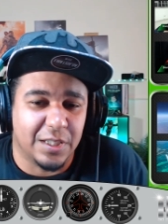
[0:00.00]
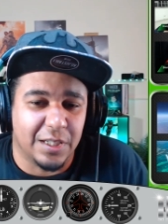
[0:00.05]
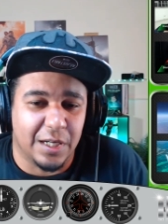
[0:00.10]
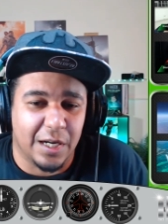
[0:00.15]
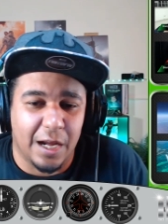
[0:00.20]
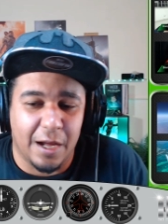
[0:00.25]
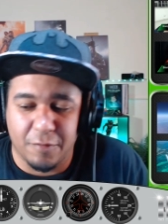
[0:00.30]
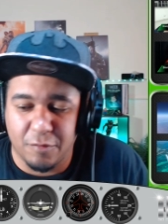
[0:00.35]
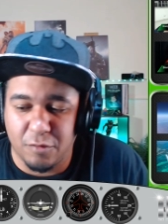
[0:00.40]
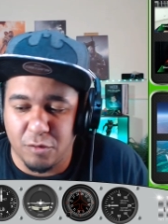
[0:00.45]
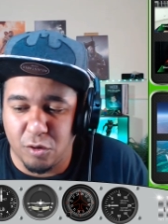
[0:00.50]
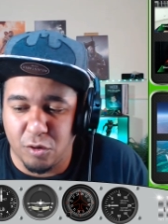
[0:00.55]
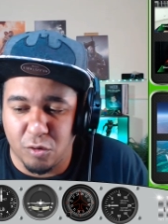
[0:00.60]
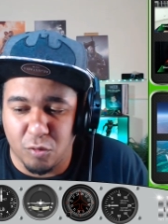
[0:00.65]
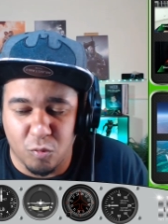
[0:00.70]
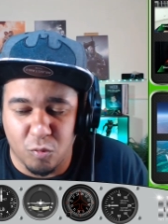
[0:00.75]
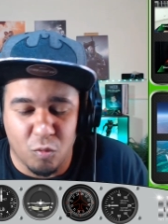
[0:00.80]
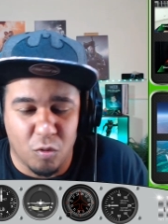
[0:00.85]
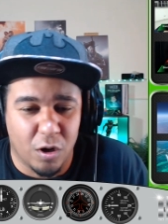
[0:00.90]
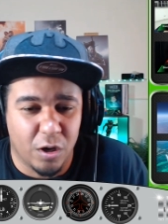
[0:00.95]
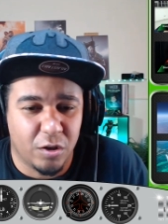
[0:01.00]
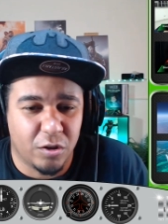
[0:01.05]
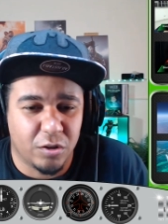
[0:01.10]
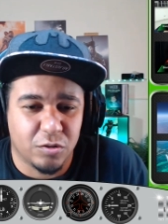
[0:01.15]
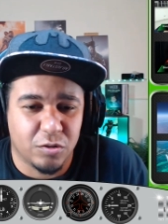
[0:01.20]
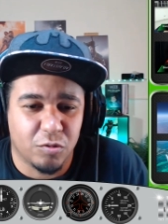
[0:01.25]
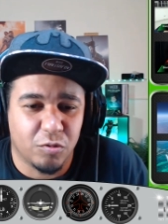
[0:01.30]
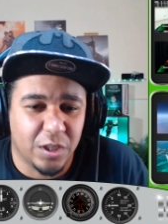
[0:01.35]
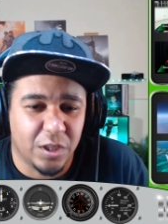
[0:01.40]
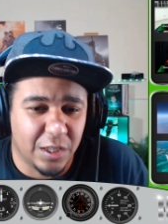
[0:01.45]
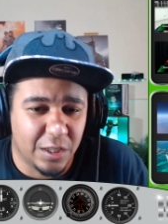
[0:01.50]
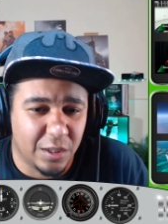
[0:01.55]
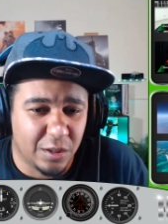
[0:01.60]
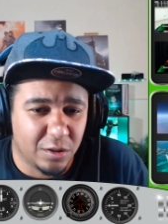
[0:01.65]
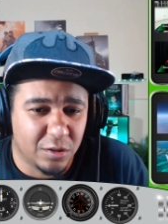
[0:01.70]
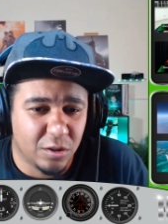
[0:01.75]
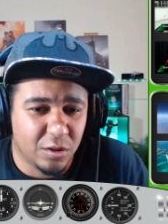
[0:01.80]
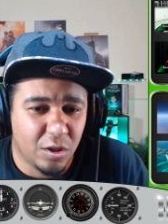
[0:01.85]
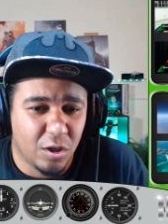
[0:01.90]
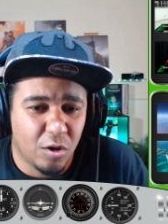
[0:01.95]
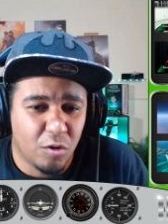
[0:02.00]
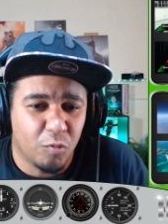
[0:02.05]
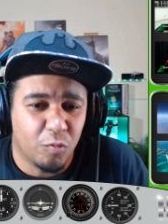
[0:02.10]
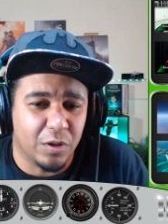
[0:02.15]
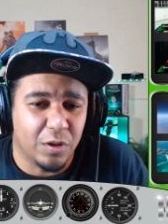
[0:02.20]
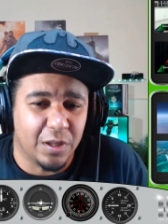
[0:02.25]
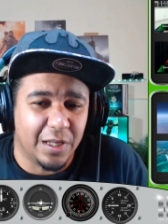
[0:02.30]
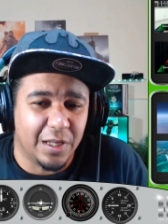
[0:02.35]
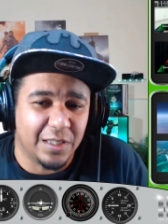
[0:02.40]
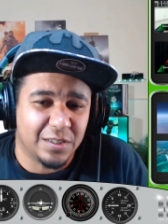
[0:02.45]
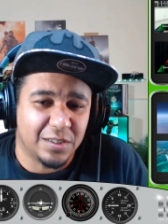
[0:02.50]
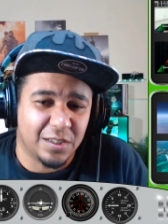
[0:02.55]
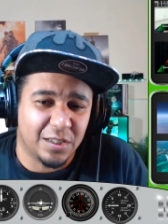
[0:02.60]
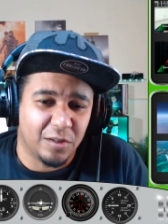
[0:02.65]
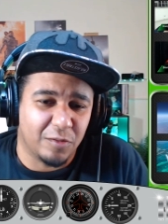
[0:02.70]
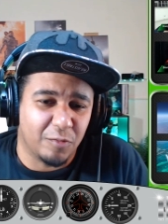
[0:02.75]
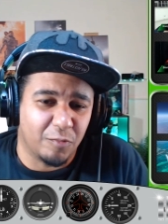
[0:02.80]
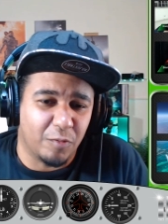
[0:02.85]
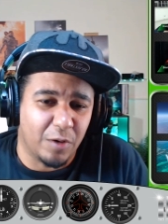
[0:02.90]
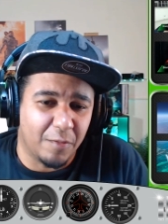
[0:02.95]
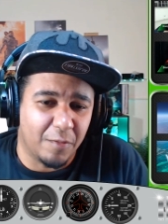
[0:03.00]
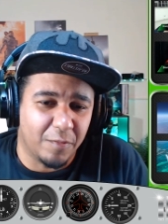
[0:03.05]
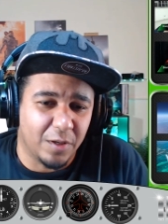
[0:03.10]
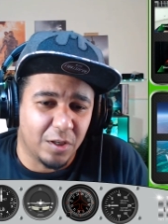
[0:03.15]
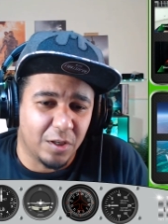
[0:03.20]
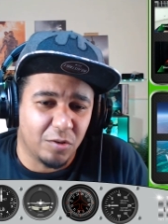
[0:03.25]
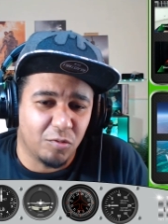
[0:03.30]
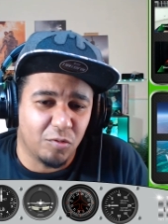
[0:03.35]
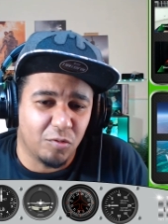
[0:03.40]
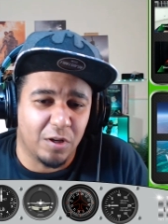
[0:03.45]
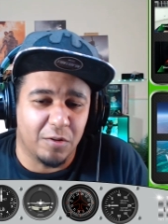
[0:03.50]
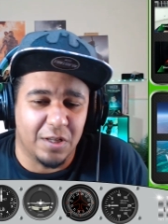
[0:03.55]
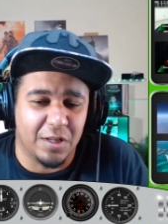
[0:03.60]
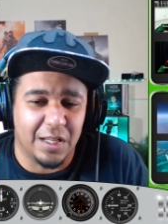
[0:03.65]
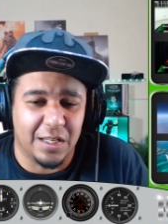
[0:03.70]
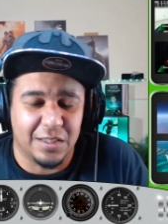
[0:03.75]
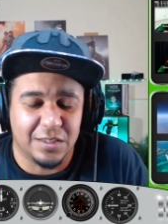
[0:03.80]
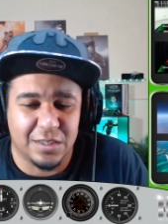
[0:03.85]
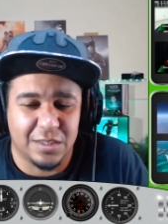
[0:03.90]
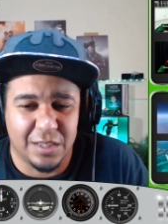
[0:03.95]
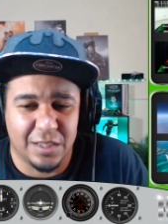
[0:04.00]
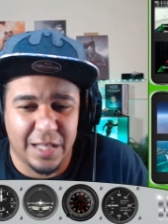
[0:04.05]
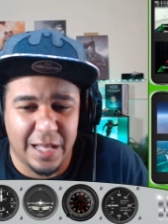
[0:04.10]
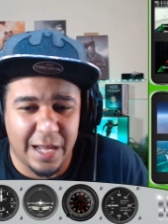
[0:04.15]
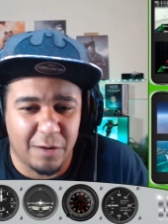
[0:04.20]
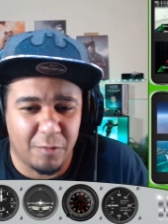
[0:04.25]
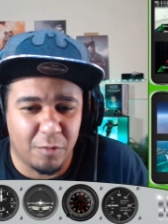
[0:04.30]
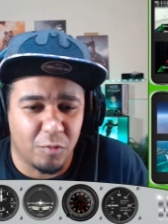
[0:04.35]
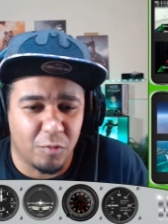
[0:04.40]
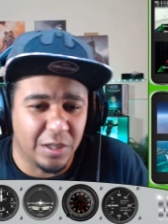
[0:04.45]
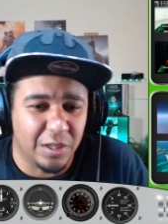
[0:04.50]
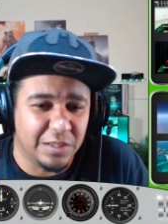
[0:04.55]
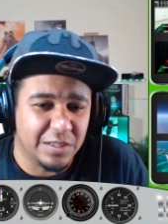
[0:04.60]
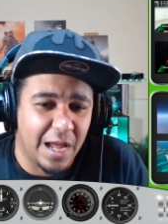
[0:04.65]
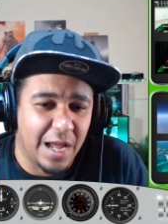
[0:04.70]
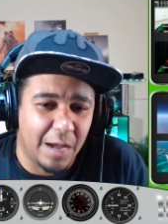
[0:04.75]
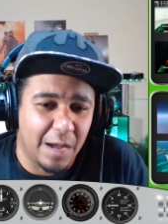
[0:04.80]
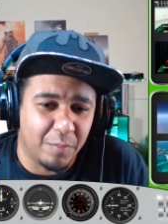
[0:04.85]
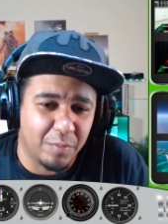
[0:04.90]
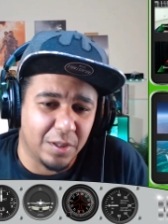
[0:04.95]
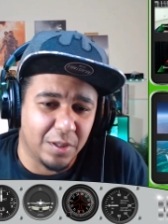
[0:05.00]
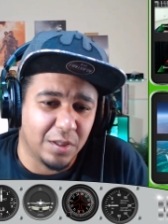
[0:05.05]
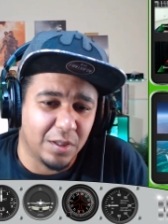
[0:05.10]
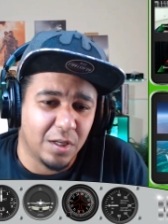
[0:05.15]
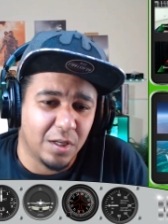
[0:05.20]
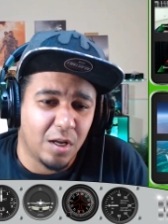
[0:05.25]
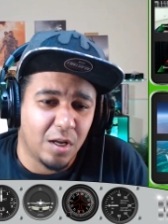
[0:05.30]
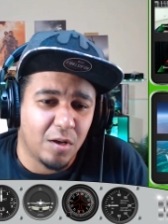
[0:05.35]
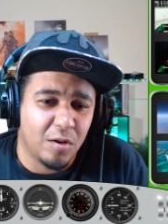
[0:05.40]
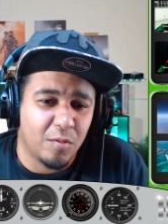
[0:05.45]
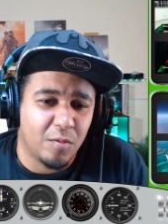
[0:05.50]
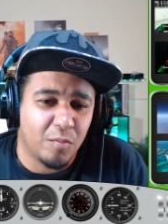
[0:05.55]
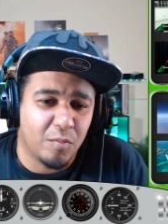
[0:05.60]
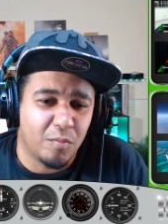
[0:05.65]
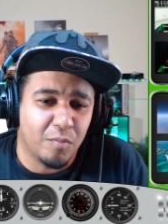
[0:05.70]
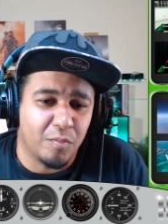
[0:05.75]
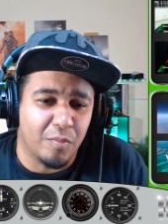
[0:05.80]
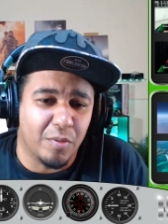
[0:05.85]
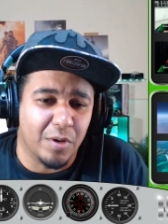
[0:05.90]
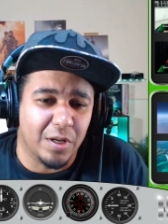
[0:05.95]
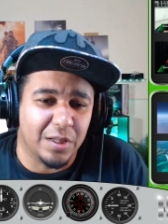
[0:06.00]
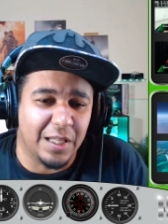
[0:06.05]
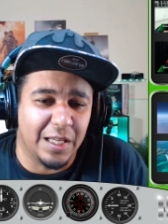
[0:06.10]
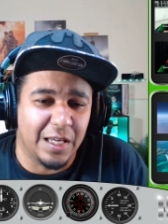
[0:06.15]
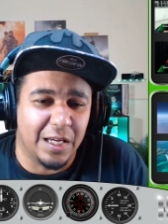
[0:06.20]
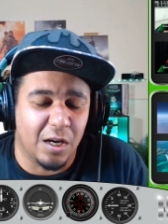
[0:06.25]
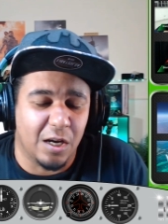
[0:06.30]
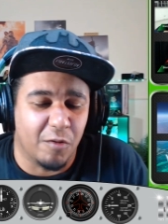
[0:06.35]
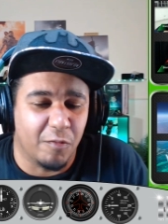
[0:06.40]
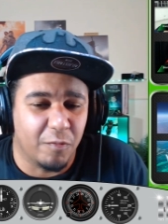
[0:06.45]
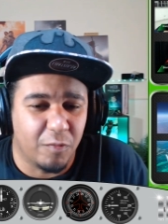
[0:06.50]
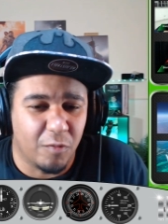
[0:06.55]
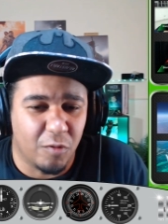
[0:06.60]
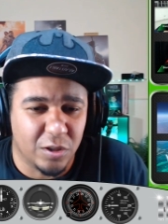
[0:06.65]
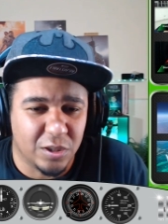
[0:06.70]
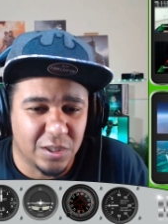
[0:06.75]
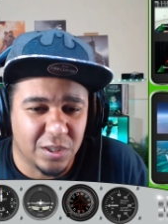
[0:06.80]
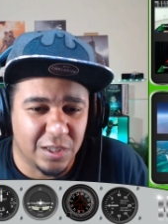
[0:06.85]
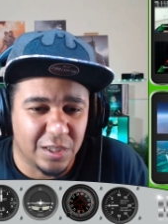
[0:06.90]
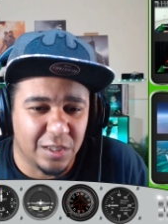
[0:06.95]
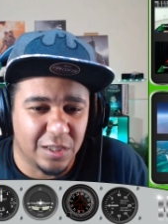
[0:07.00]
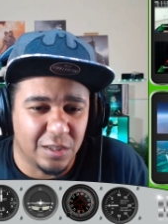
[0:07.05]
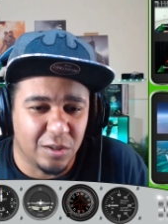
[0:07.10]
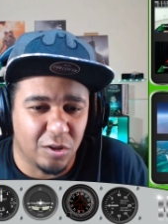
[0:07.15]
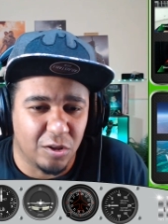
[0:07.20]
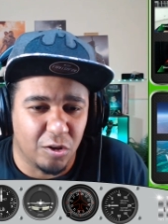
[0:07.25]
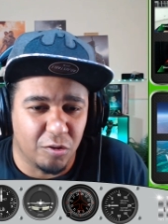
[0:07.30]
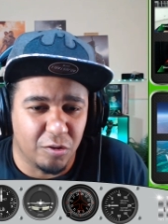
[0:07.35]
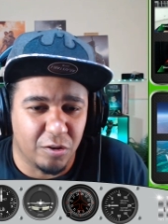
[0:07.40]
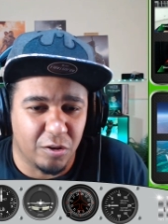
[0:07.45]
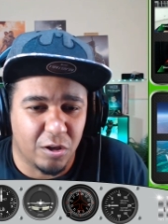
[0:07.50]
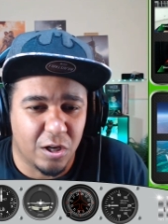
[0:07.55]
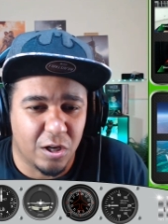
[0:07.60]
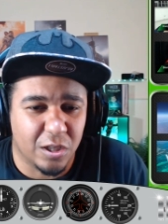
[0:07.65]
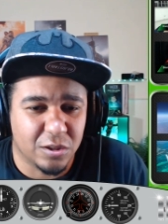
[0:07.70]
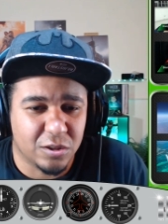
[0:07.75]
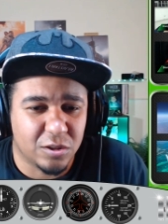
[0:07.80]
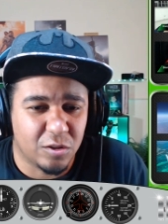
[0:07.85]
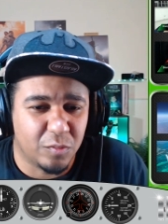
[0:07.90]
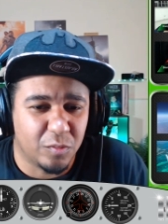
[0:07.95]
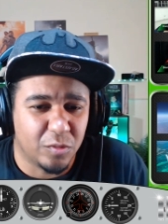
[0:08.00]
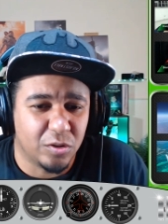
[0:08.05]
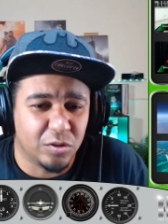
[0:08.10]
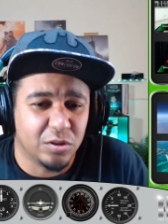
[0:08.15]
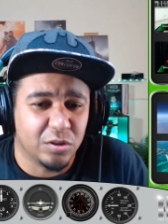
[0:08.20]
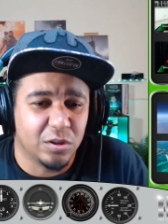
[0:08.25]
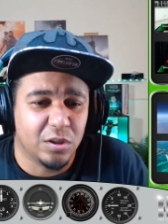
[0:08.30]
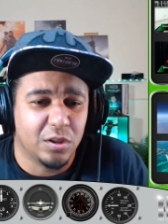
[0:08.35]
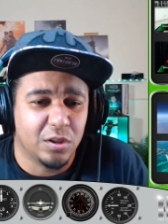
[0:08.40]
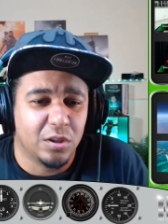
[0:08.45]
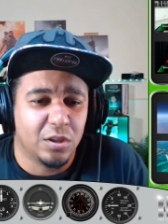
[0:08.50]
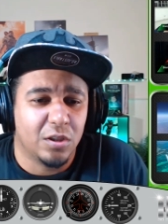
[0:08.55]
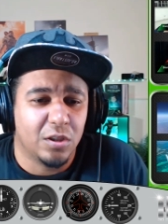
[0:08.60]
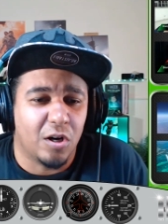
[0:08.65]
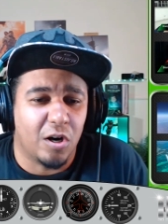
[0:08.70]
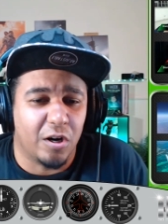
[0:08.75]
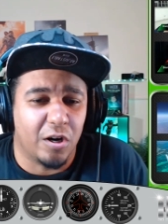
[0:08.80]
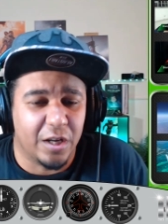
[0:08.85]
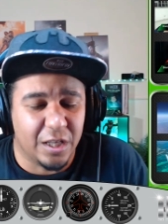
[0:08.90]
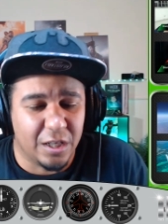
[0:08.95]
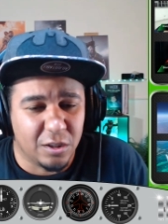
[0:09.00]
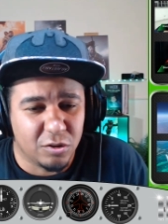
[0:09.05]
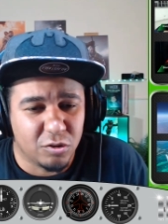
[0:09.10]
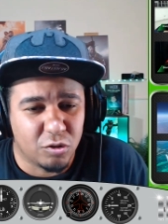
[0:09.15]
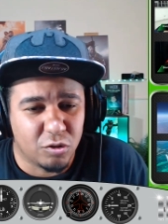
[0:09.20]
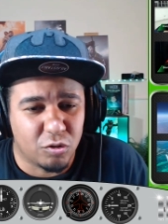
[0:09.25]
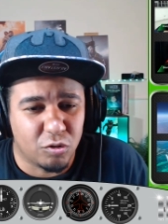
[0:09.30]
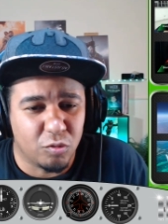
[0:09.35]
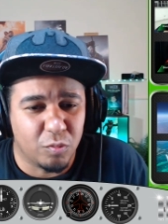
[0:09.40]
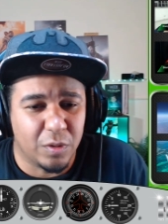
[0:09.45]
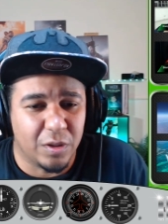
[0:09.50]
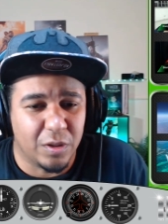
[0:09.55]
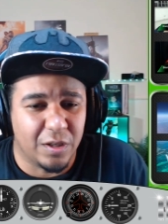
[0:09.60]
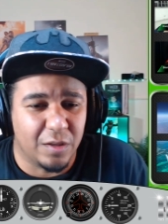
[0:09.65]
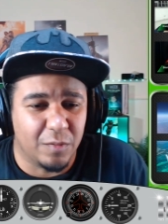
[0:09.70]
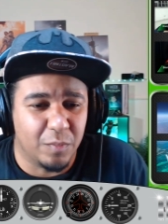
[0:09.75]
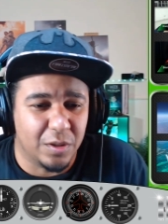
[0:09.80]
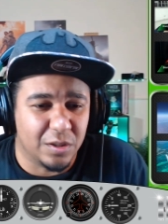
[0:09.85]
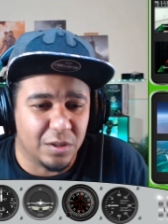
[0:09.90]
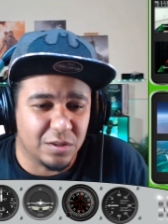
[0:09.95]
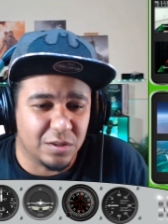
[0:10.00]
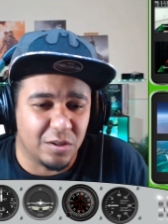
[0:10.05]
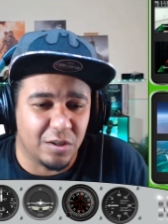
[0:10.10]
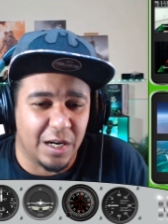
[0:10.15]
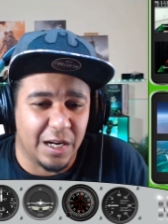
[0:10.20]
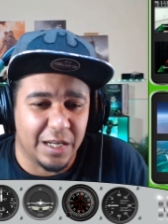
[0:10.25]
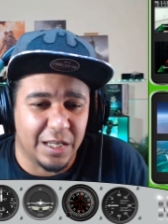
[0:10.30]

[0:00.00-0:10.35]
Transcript: I bet you 100% after 1 or 2 years, when they see the revenue and they see that everyone is happy, but they, unfortunately, you know, their customers